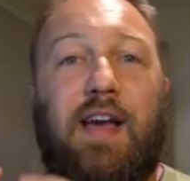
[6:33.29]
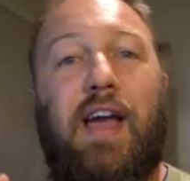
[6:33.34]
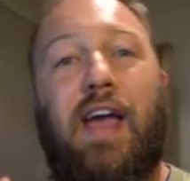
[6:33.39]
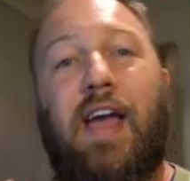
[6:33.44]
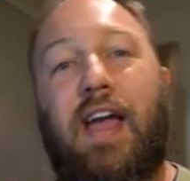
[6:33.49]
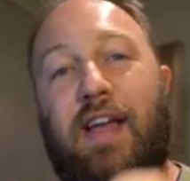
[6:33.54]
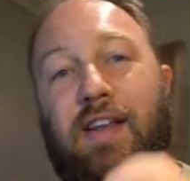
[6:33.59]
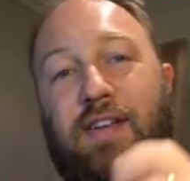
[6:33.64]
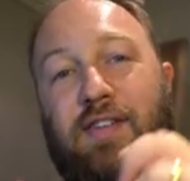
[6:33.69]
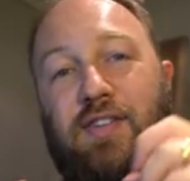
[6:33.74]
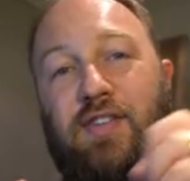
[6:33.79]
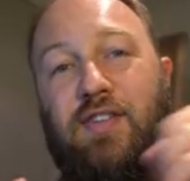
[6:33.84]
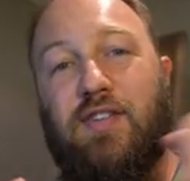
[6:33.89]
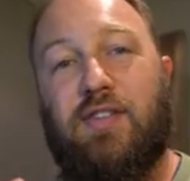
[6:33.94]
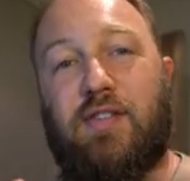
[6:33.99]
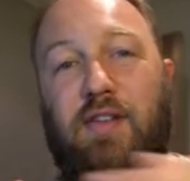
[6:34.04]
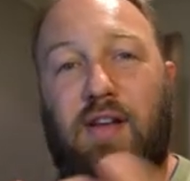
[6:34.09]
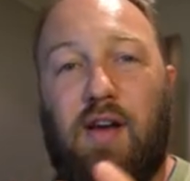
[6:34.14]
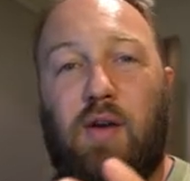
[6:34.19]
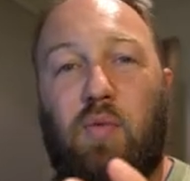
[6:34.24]
and
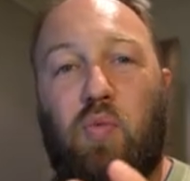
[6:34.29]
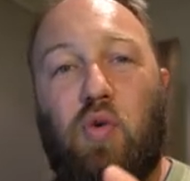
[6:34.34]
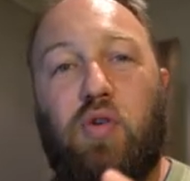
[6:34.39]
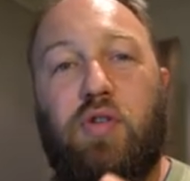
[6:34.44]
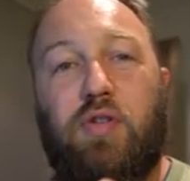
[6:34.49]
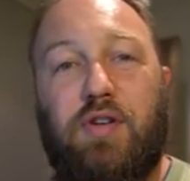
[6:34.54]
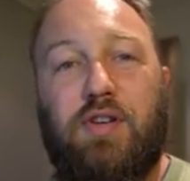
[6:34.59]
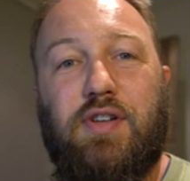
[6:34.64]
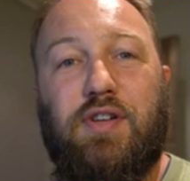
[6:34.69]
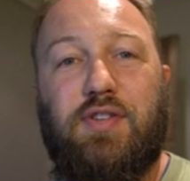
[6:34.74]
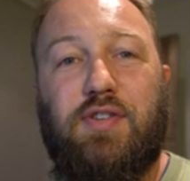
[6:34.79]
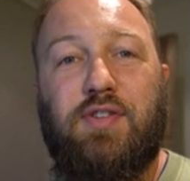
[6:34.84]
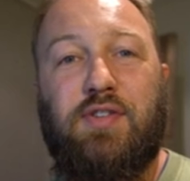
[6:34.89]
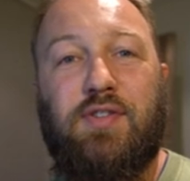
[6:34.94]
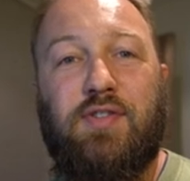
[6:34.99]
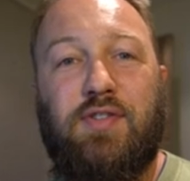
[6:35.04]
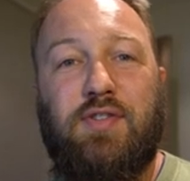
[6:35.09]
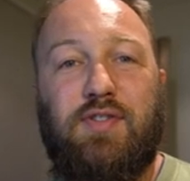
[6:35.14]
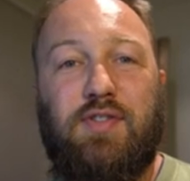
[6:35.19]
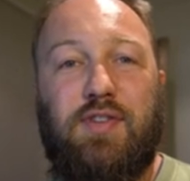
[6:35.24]
water
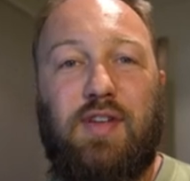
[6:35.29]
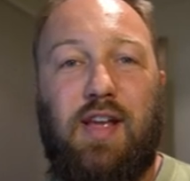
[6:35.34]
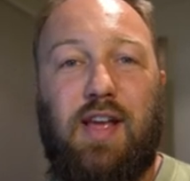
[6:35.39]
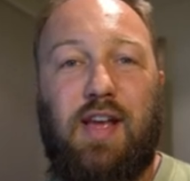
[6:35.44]
additions